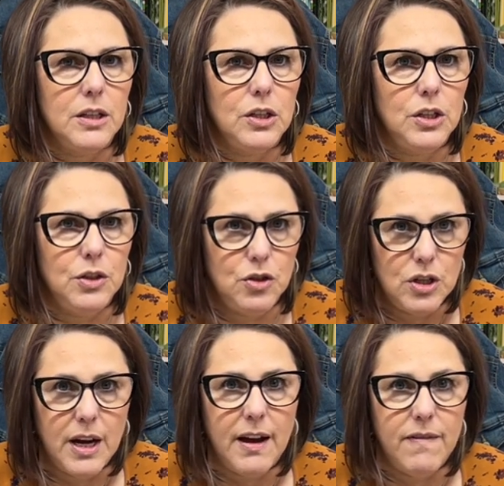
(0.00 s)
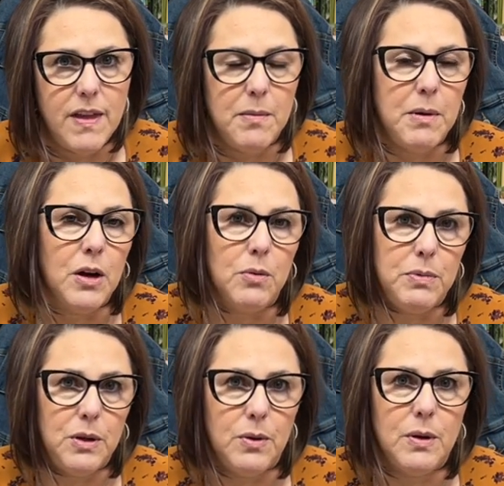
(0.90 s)
you should have them help
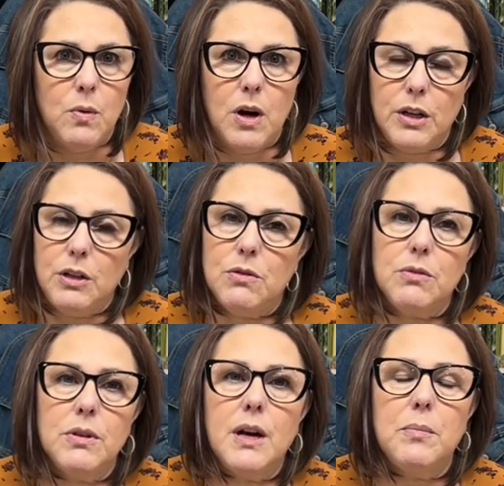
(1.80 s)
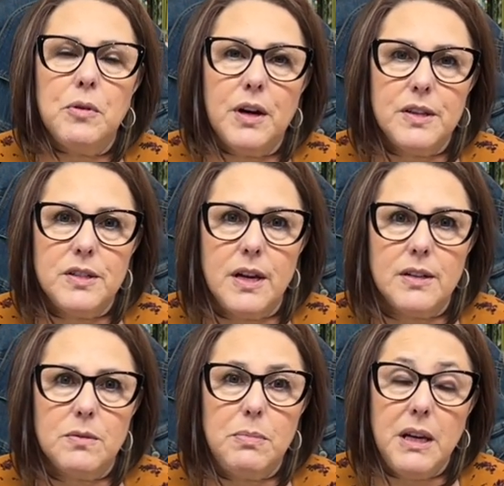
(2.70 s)
you and walk you through that
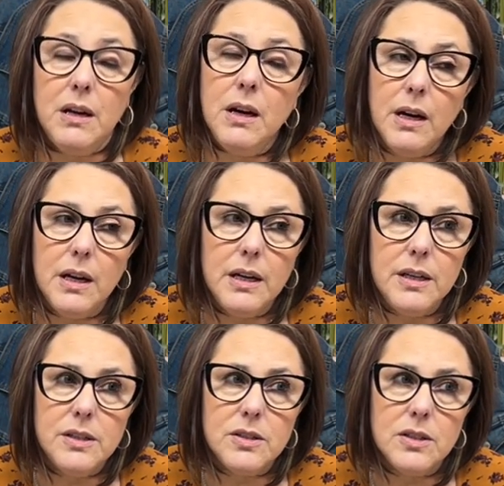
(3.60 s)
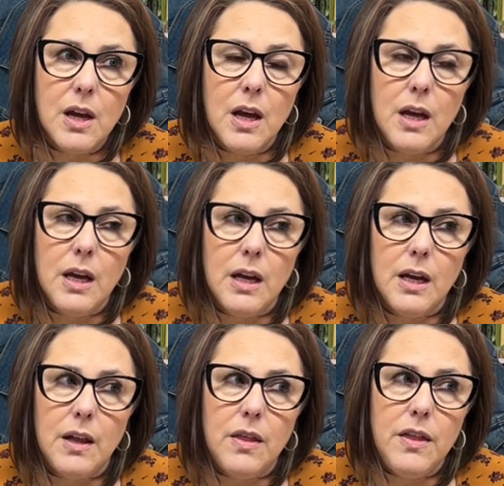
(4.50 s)
process because
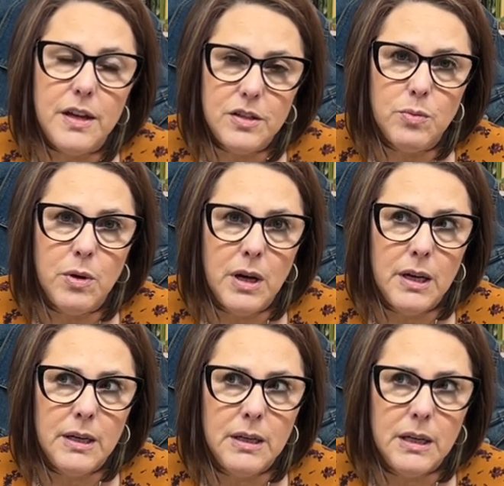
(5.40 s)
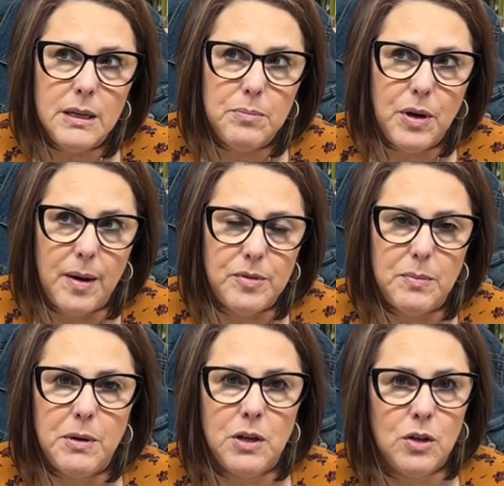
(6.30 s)
this one popped
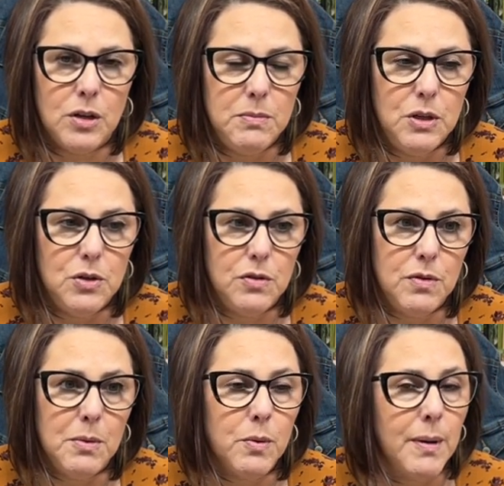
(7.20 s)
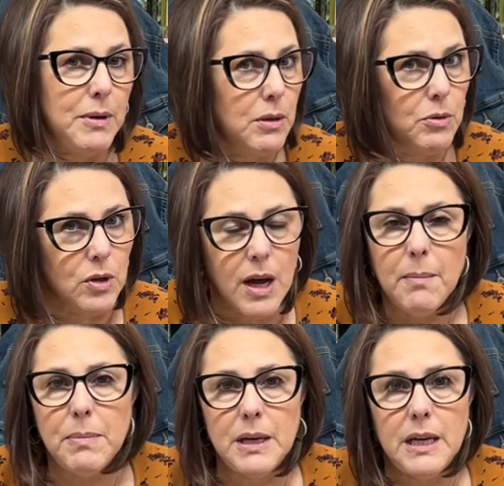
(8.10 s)
up on her computer from a reputable
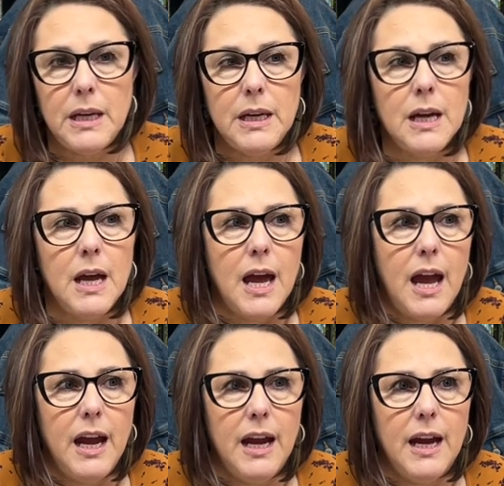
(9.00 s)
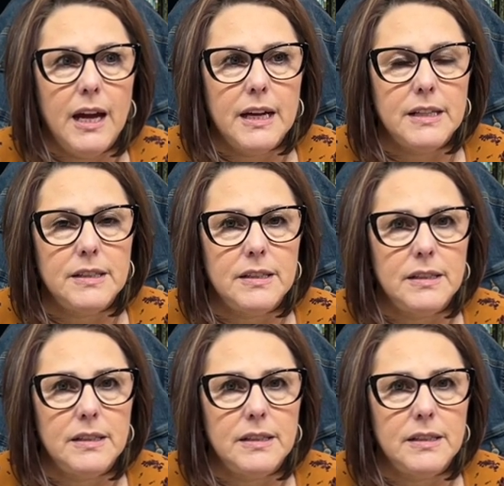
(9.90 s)
company and